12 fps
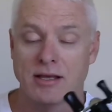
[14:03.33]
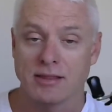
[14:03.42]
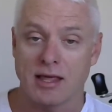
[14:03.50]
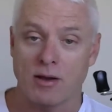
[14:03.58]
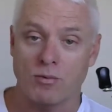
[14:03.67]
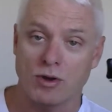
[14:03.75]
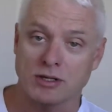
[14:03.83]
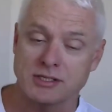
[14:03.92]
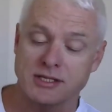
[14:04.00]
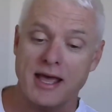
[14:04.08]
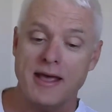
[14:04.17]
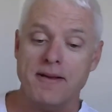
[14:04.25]
that works
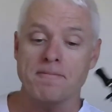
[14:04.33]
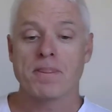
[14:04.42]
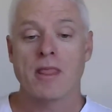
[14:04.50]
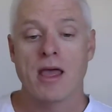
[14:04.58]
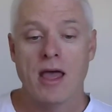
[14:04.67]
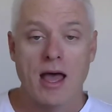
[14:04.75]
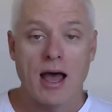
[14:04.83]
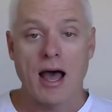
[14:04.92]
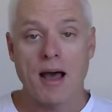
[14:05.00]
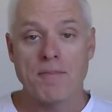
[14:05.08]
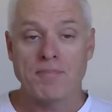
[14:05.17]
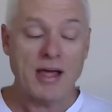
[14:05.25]
there.
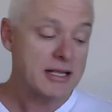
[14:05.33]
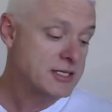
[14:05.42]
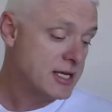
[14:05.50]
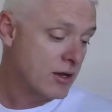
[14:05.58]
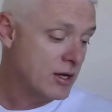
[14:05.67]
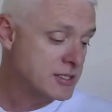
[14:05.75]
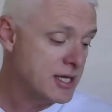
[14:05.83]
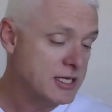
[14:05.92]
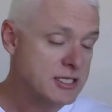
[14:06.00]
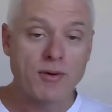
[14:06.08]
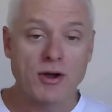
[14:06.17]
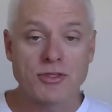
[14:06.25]
That's it, guys.
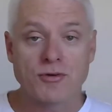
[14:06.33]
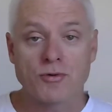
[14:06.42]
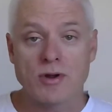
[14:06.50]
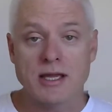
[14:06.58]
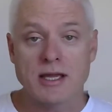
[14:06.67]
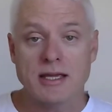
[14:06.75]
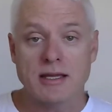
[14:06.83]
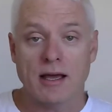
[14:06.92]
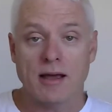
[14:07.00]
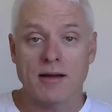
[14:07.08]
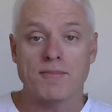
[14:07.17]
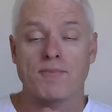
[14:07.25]
That's my
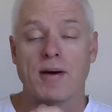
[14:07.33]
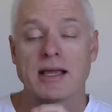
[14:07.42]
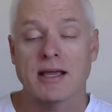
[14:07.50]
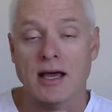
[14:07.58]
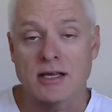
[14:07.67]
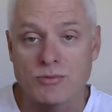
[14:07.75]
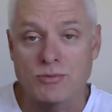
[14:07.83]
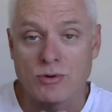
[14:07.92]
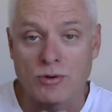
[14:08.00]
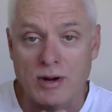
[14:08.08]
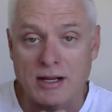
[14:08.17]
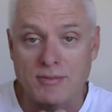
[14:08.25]
3 Baitcaster reel
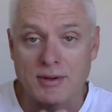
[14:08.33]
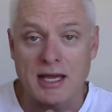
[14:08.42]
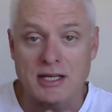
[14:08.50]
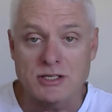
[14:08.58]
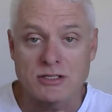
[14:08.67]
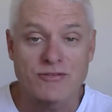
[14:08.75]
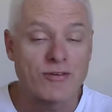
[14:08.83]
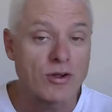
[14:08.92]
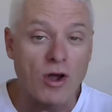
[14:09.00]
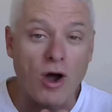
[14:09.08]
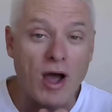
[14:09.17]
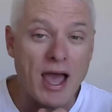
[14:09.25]
recommendations for a
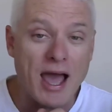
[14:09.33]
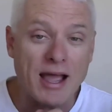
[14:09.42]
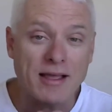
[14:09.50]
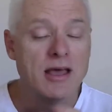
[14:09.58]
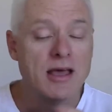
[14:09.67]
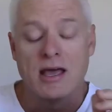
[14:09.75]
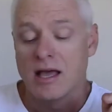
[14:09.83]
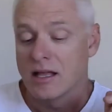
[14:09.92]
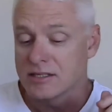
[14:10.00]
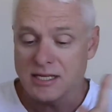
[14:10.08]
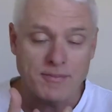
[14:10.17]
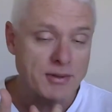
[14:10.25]
kayak.
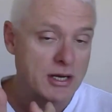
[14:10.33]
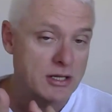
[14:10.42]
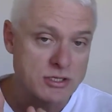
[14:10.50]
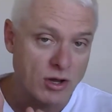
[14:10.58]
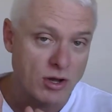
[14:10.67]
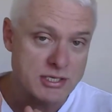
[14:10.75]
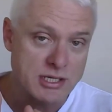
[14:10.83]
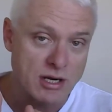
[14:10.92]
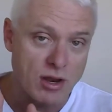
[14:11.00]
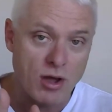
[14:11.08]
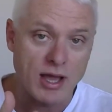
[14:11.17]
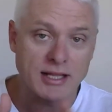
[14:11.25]
Something that's nice and
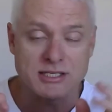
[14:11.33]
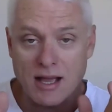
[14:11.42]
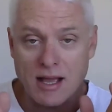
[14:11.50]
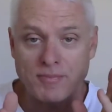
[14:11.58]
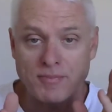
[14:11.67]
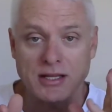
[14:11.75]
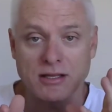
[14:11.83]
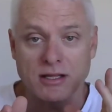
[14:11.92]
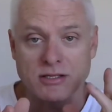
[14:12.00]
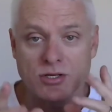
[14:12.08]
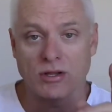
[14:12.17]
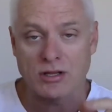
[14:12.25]
light, something
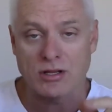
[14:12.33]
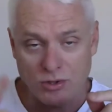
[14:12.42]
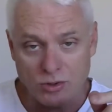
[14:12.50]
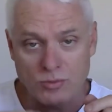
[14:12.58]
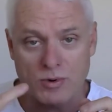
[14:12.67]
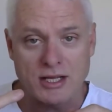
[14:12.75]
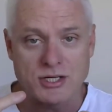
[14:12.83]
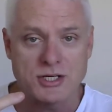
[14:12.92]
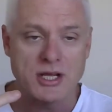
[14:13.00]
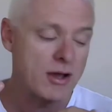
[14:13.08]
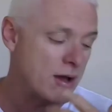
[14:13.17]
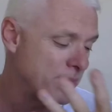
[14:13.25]
that's got a good
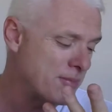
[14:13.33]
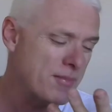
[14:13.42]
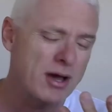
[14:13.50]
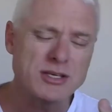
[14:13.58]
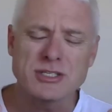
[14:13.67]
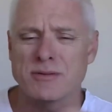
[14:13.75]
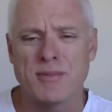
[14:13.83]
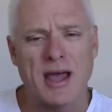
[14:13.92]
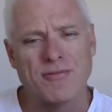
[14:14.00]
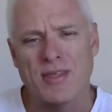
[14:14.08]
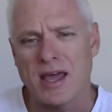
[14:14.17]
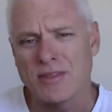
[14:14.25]
ratio. I mean, most of them
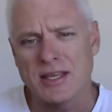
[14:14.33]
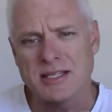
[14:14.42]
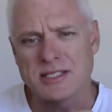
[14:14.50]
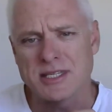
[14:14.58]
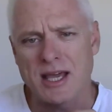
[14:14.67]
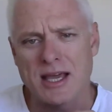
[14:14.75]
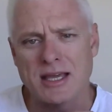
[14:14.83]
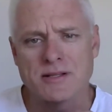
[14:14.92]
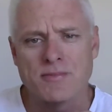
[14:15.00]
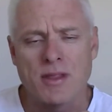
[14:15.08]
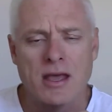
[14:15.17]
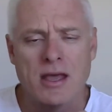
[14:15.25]
have that these
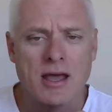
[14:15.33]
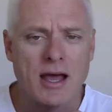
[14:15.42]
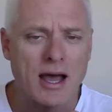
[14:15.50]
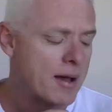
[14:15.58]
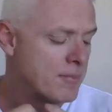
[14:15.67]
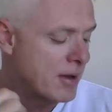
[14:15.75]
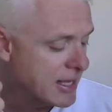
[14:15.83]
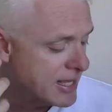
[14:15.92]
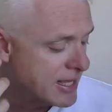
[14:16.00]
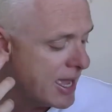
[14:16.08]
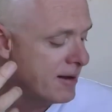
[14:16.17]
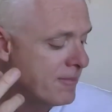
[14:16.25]
days.
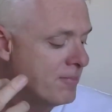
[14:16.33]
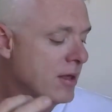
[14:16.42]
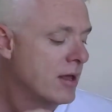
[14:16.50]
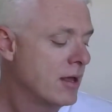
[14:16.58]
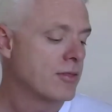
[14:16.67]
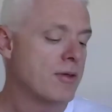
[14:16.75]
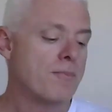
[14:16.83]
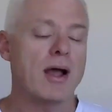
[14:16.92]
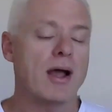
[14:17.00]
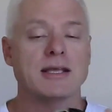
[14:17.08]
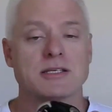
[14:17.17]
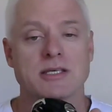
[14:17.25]
Again, the
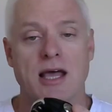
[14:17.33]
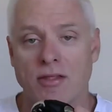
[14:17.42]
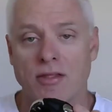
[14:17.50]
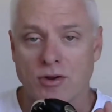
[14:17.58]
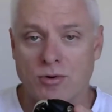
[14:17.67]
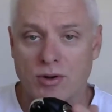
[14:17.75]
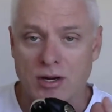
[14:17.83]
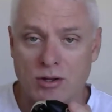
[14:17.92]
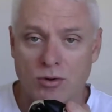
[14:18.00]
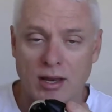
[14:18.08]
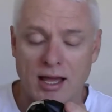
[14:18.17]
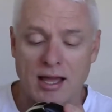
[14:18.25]
brakes are the
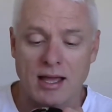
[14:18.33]
critical